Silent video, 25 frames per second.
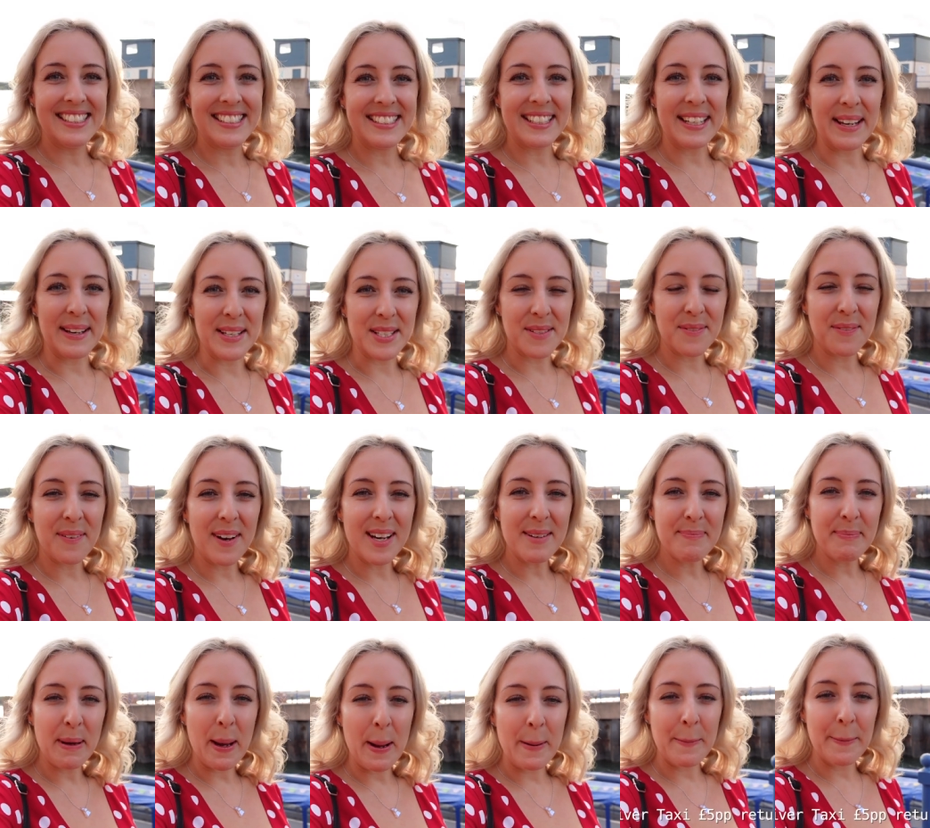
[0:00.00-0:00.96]
So yeah, it's
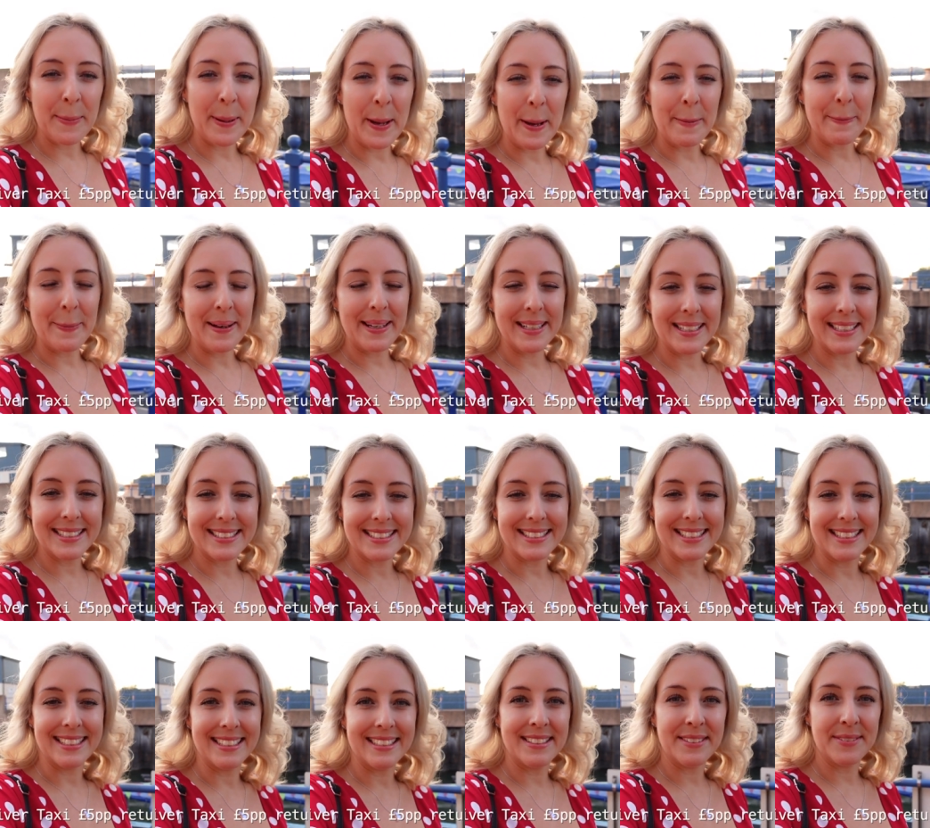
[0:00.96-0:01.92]
five pound per
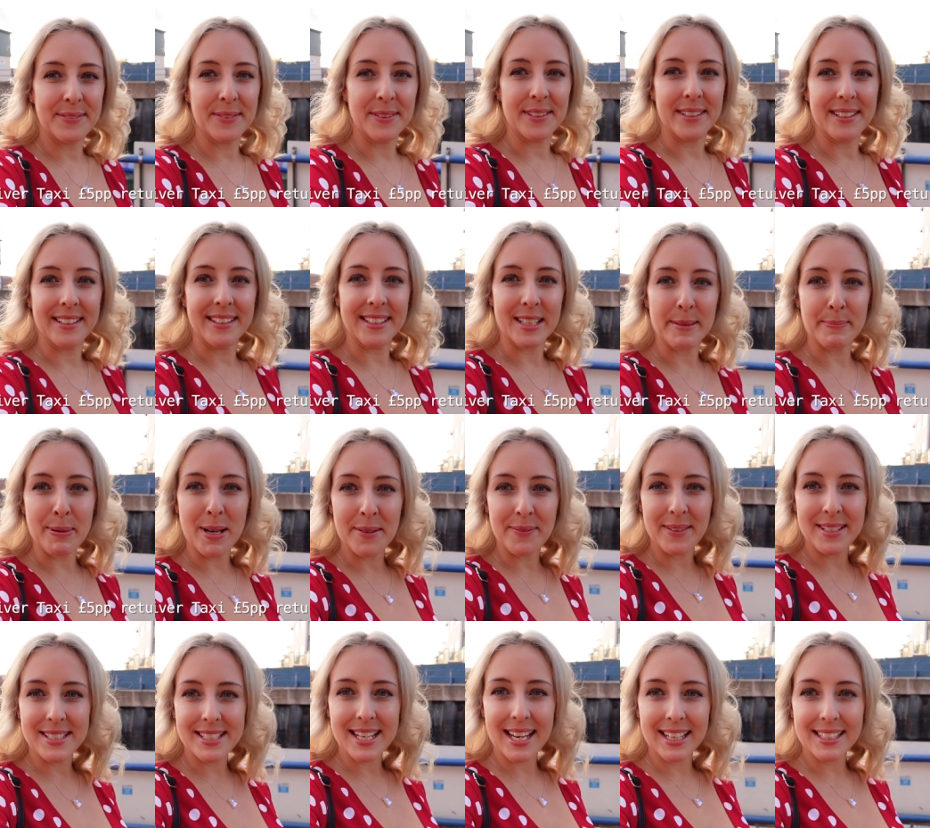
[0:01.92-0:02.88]
person for the
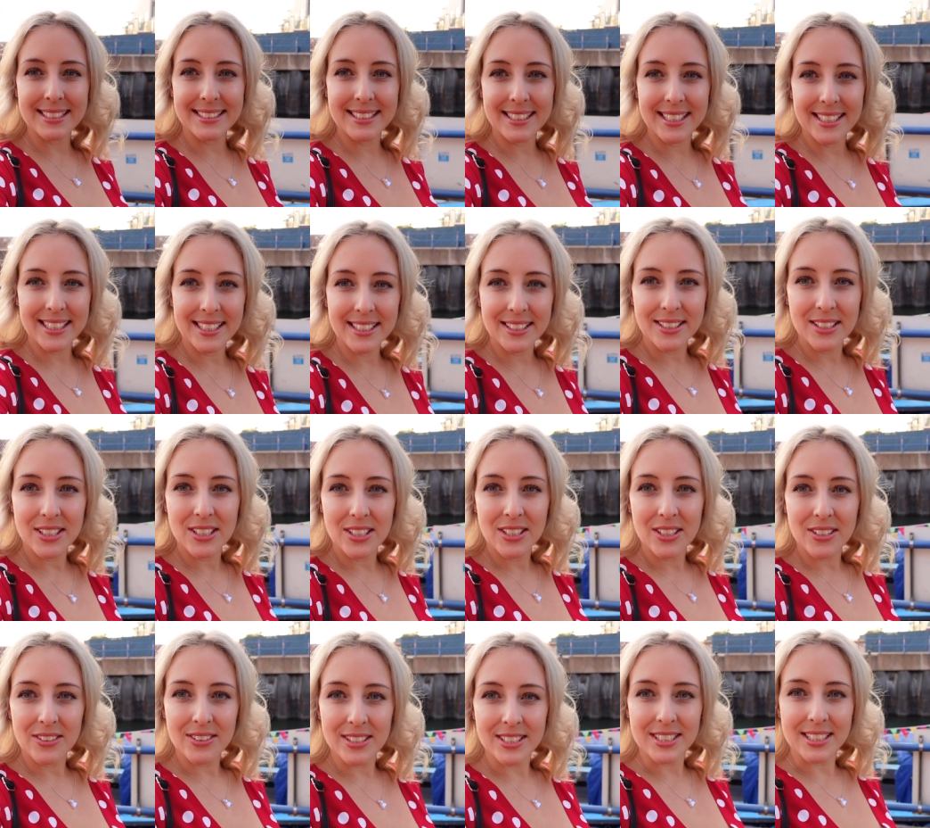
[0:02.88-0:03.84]
puffin taxi,
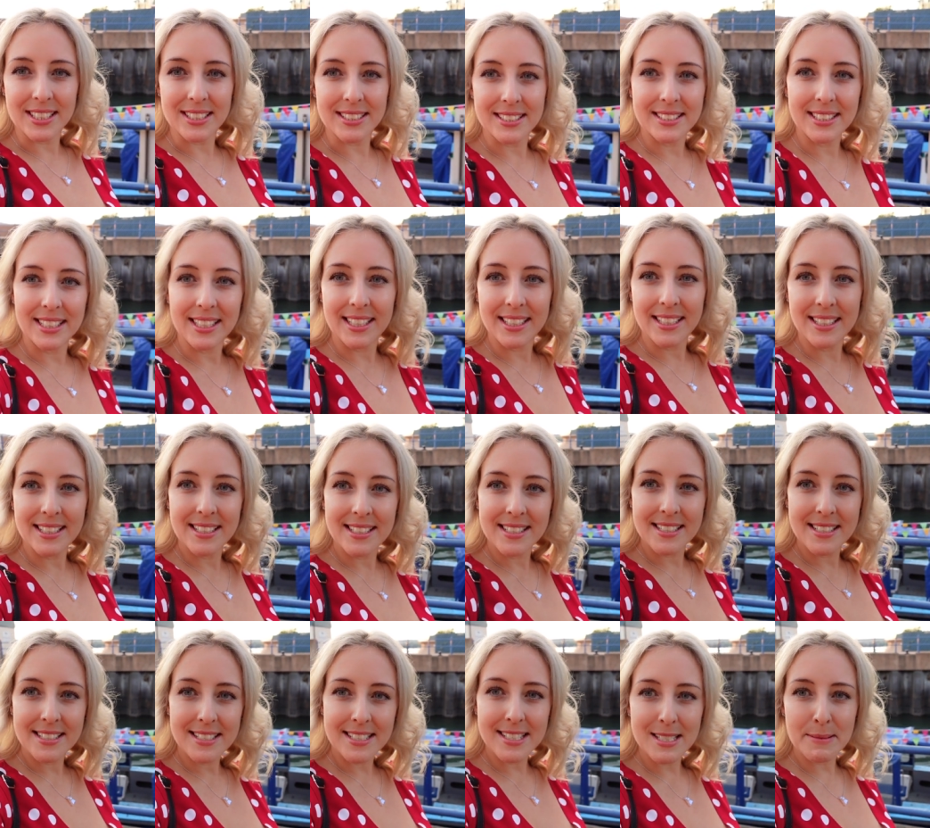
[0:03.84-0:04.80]
which you can see
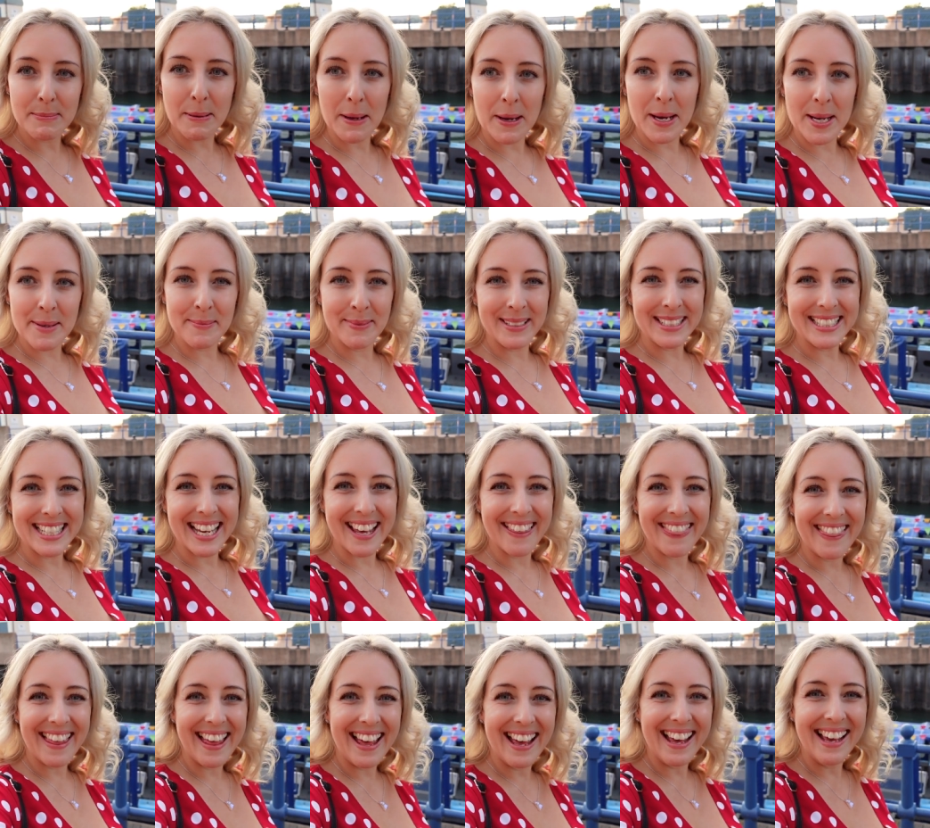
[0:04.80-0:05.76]
just behind me
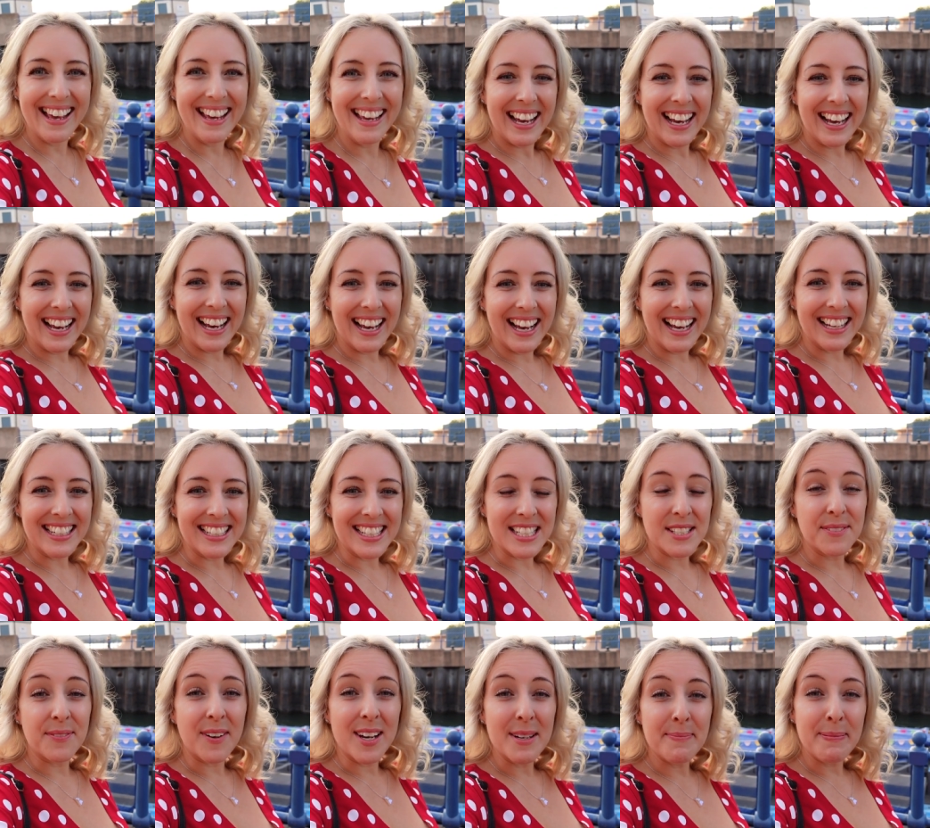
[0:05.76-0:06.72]
down there, and
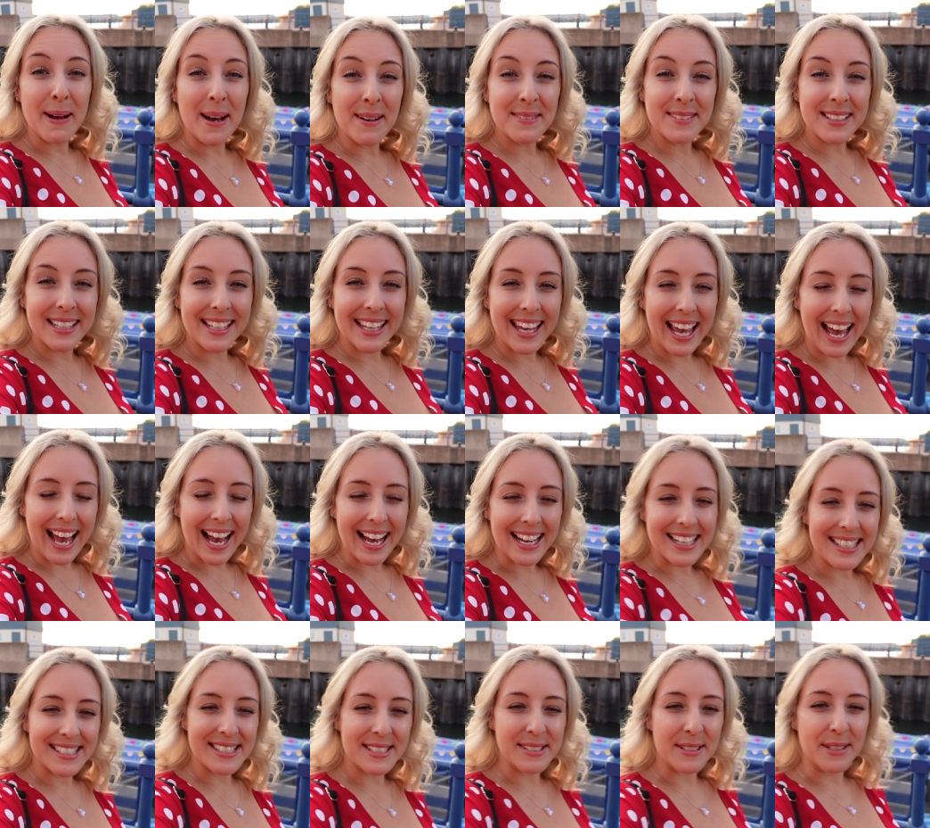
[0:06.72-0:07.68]
it's five pound in
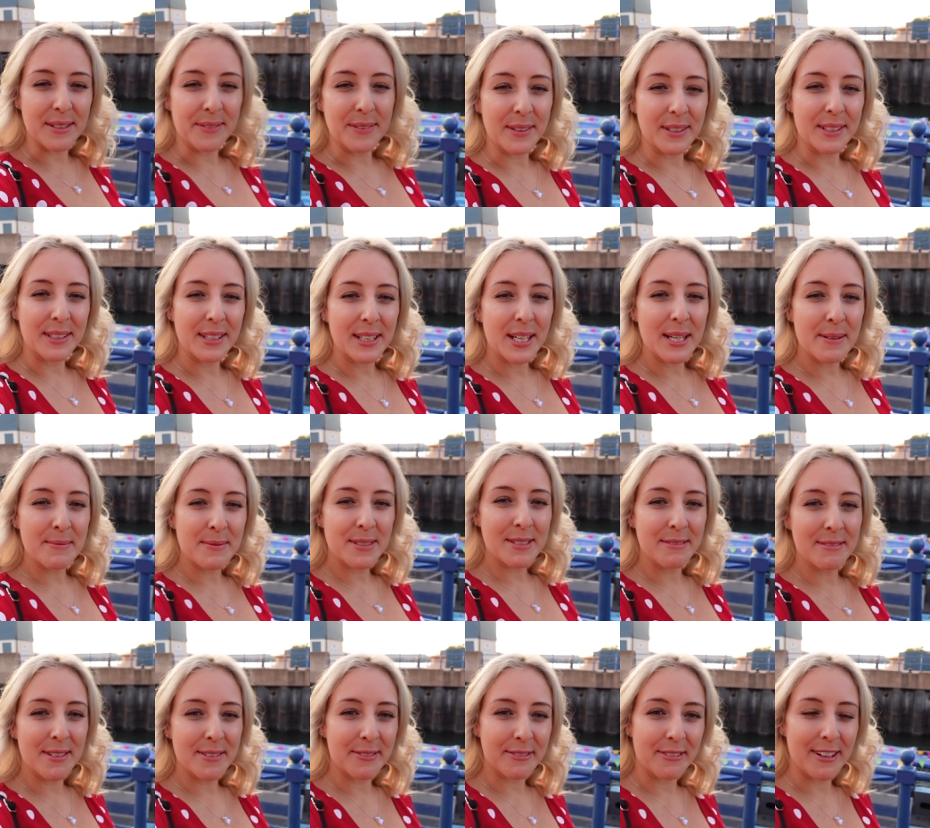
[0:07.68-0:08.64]
cash. So if you're gonna come
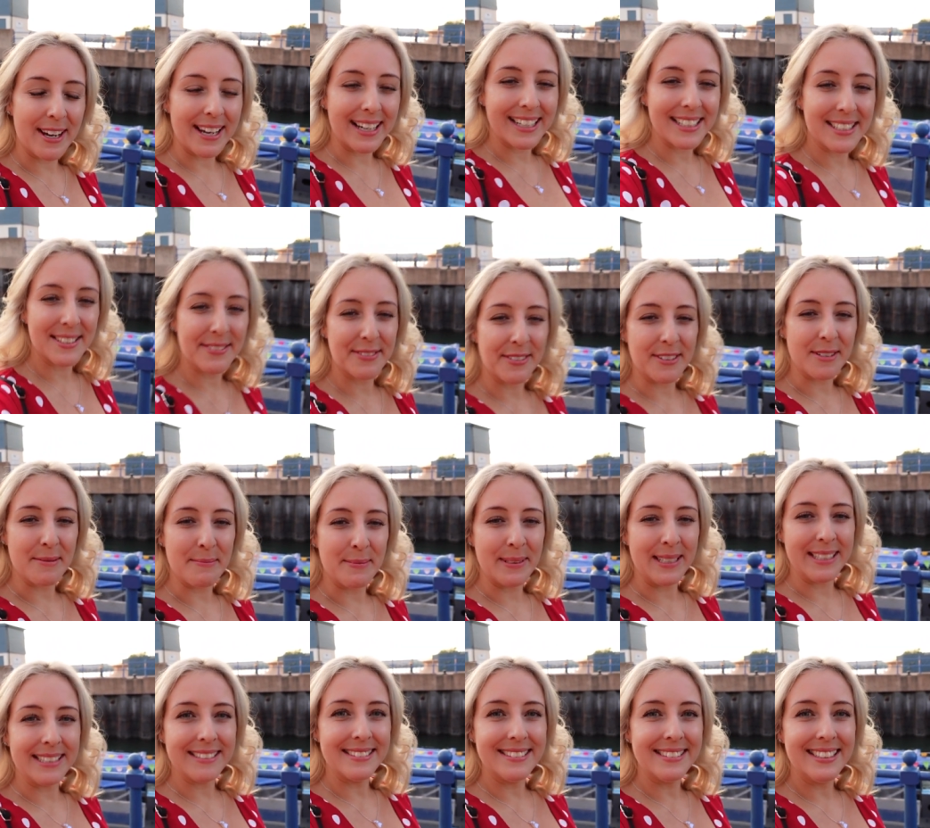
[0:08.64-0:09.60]
to the River Exe for a
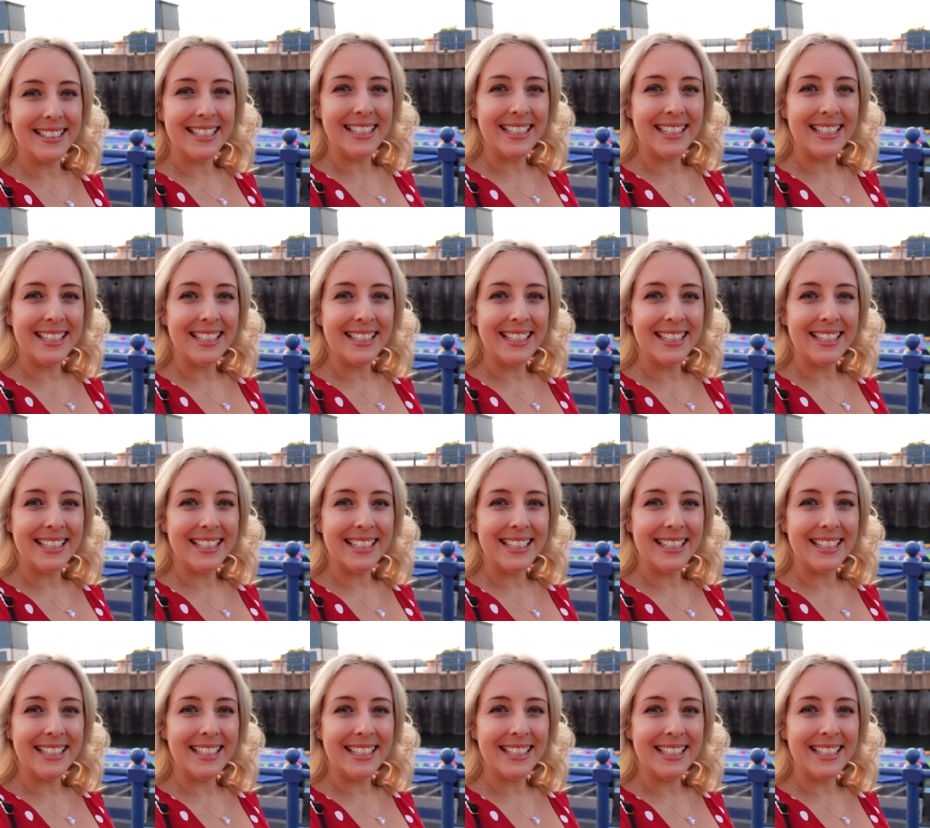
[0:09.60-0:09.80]
meal,